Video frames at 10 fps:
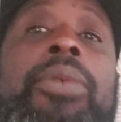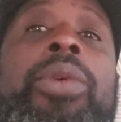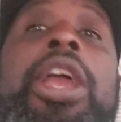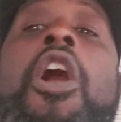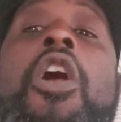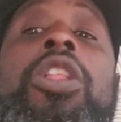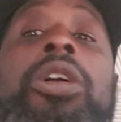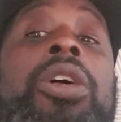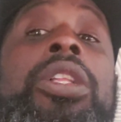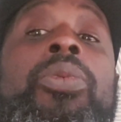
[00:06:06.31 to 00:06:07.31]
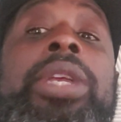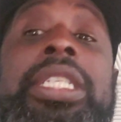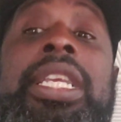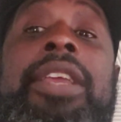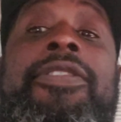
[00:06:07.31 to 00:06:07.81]
We all are going to
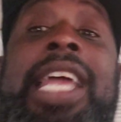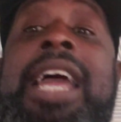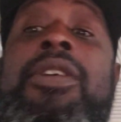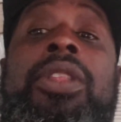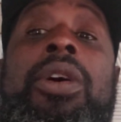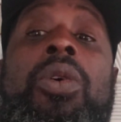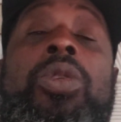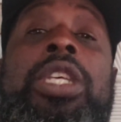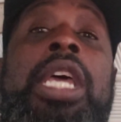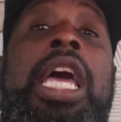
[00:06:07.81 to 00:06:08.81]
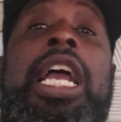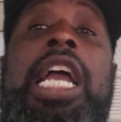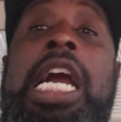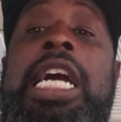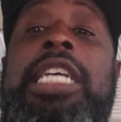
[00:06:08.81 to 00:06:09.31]
receive downloads
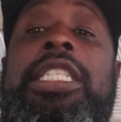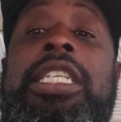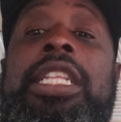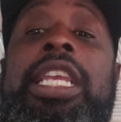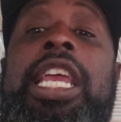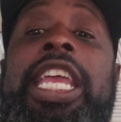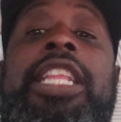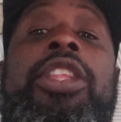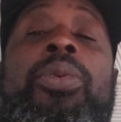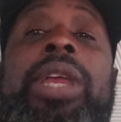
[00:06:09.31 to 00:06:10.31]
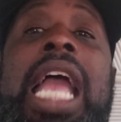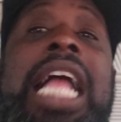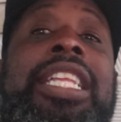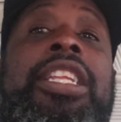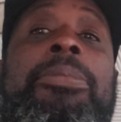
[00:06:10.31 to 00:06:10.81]
constantly in the
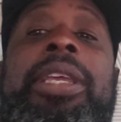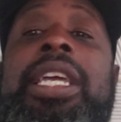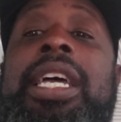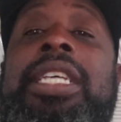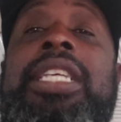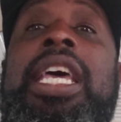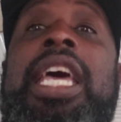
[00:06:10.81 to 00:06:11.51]
reality, because